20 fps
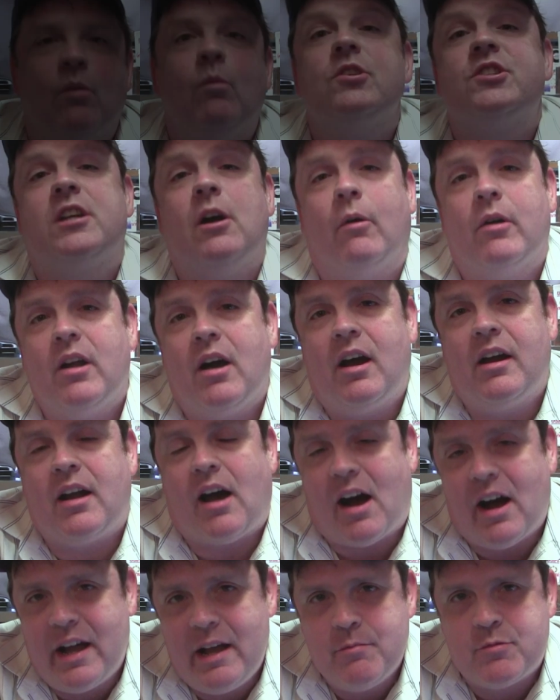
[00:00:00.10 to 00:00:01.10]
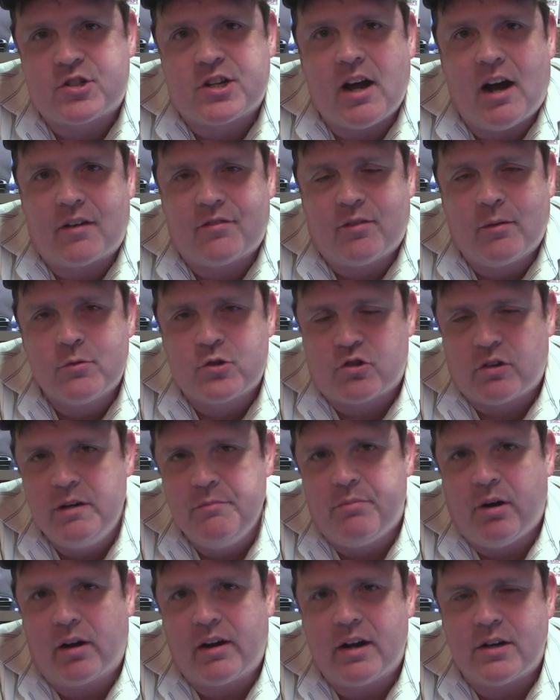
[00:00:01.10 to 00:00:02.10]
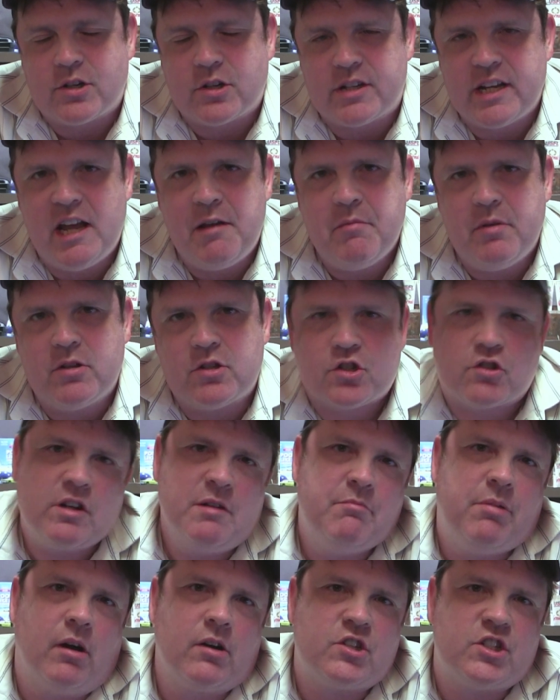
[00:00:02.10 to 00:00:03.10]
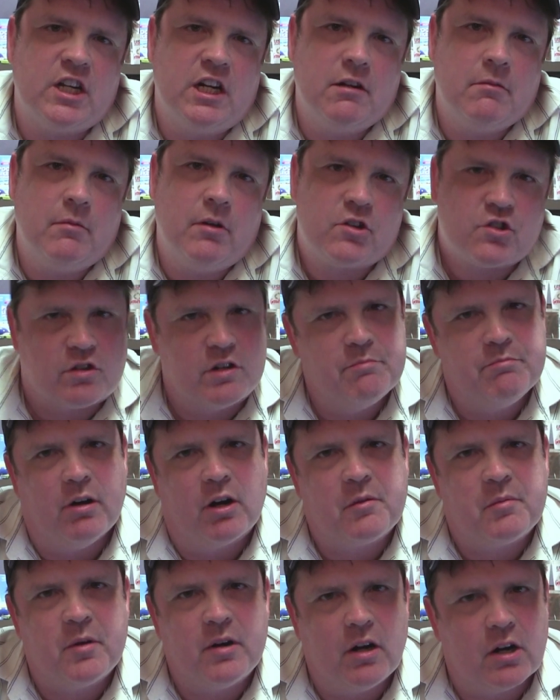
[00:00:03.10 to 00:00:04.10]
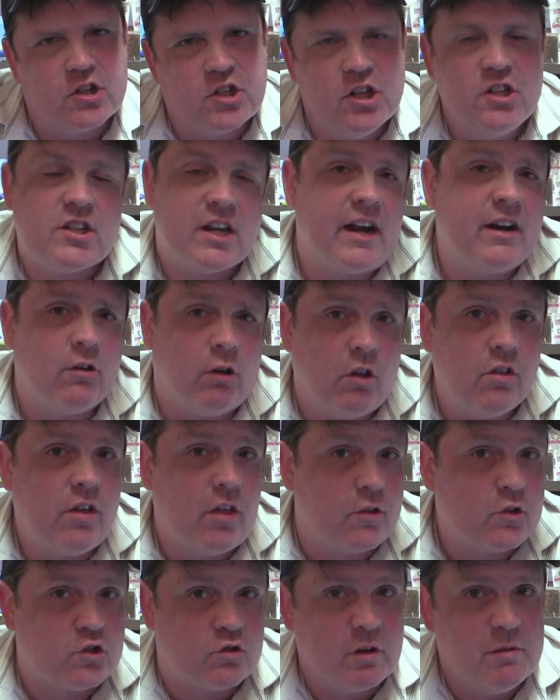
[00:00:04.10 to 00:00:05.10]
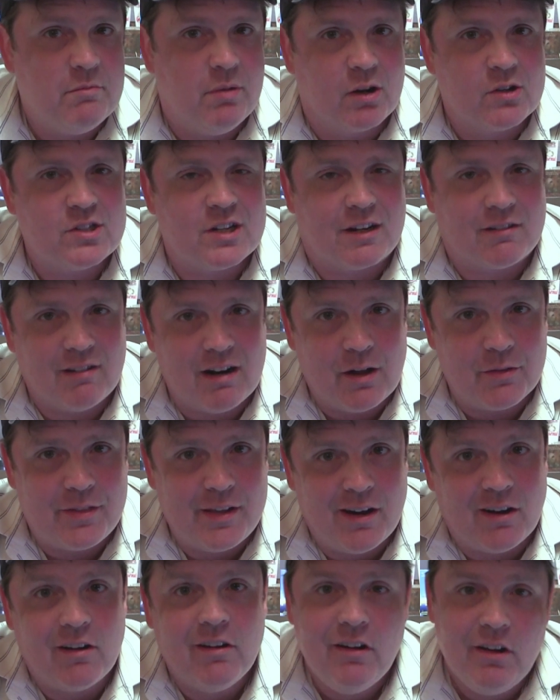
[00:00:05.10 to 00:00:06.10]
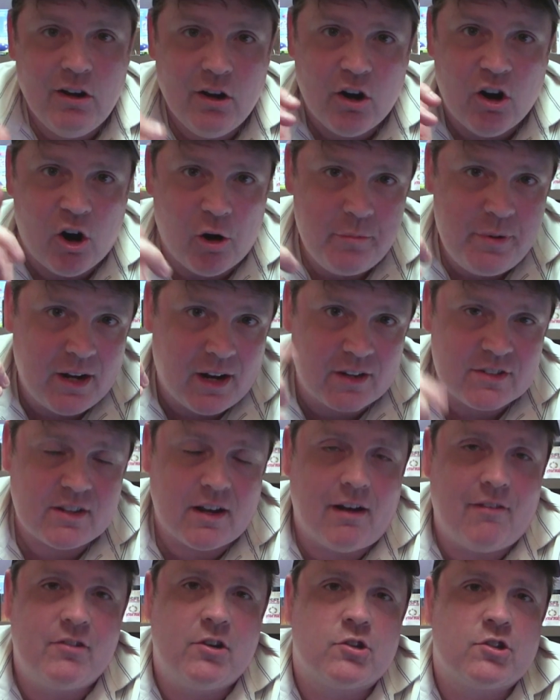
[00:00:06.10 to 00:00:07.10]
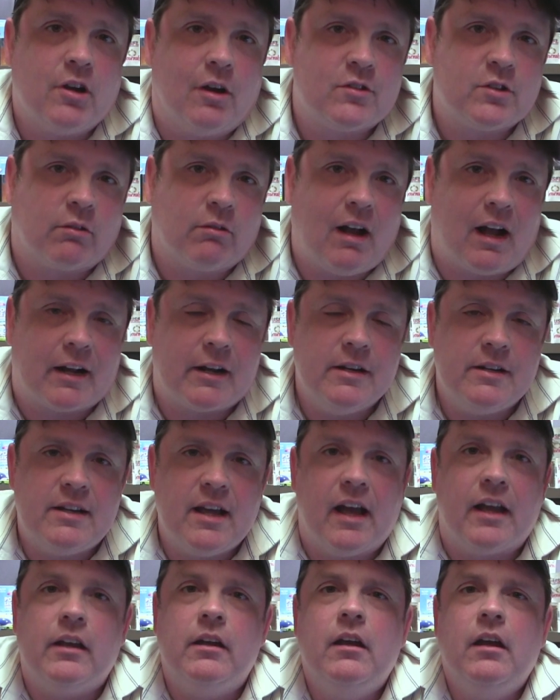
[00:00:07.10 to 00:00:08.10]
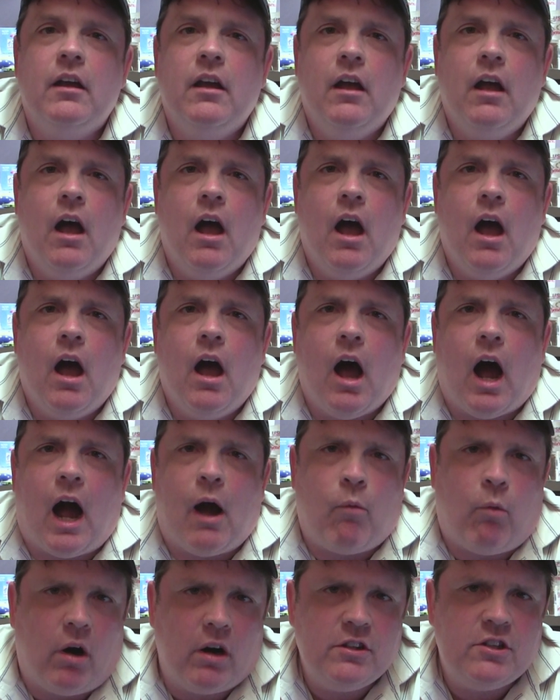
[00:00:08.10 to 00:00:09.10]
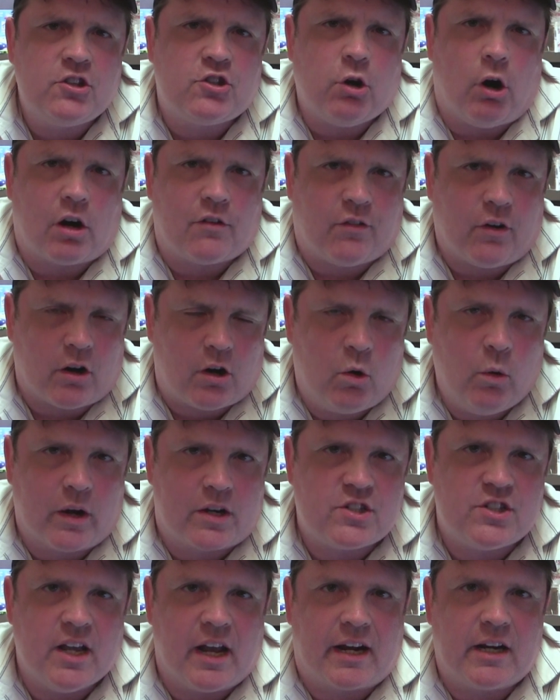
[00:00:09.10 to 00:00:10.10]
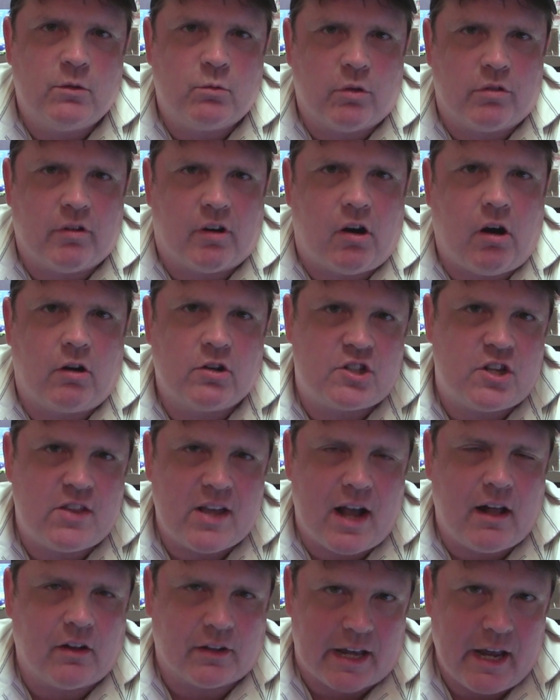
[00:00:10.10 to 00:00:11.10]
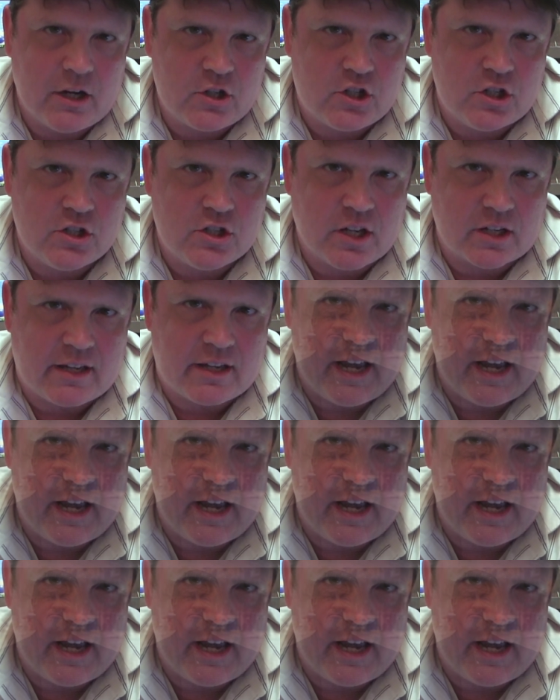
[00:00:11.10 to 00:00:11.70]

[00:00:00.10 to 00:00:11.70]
What's going on? I am Scott from Streampunk Entertainment, Streampunk Cinema, Streampunk Productions, and all the other Streampunks that are out there. Hope you guys are having yourselves a rockin' day. I wanted to talk for a quick second with regards to the allegations that